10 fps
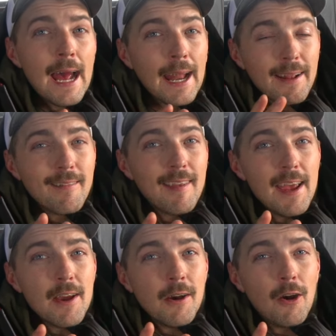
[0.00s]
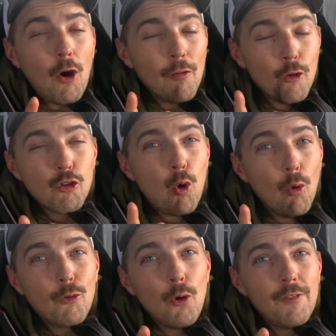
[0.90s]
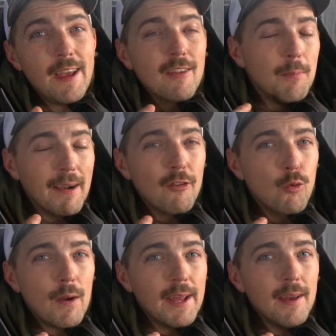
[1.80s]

And I can say on those cold, cold days, minus 20,